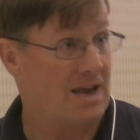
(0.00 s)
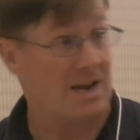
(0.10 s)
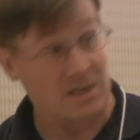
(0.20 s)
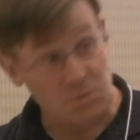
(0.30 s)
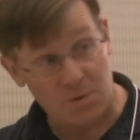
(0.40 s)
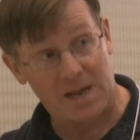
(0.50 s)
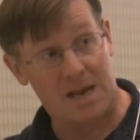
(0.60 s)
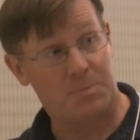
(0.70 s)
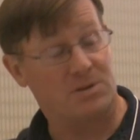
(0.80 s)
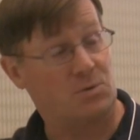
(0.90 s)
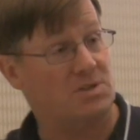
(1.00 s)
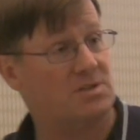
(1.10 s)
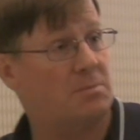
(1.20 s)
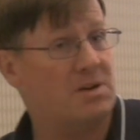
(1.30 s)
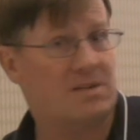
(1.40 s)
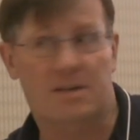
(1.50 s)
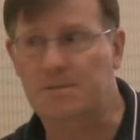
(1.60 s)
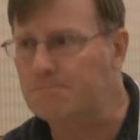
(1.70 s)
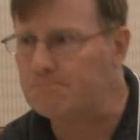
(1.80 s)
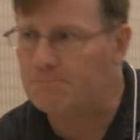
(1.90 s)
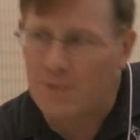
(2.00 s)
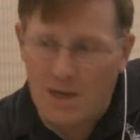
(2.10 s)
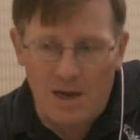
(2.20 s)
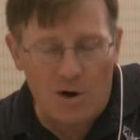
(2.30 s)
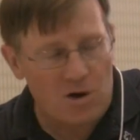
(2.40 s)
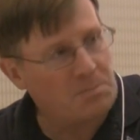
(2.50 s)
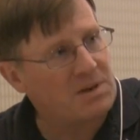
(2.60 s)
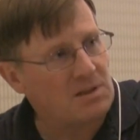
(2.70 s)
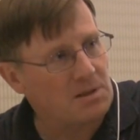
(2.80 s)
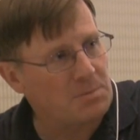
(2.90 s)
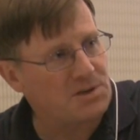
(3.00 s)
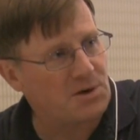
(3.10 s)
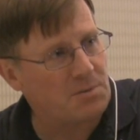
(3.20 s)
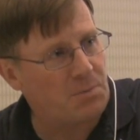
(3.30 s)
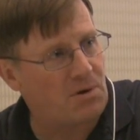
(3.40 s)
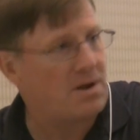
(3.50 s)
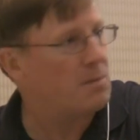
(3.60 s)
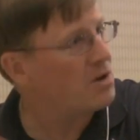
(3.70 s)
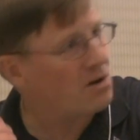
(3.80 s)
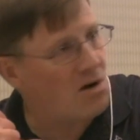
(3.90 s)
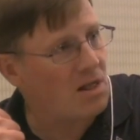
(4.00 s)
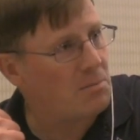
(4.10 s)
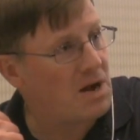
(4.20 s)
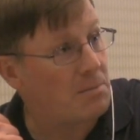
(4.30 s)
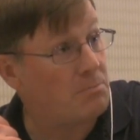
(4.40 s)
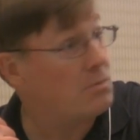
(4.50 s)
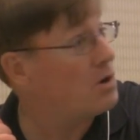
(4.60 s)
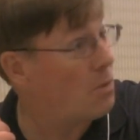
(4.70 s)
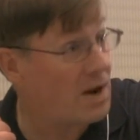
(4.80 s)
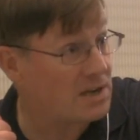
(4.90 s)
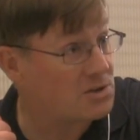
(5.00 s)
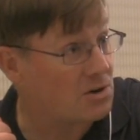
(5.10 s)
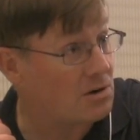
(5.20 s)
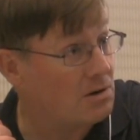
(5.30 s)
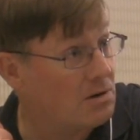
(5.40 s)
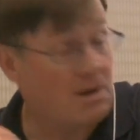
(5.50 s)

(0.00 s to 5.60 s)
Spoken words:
And that's what happens when somebody says, heard about the Libertarian Party, I'm going to call them up. No answer.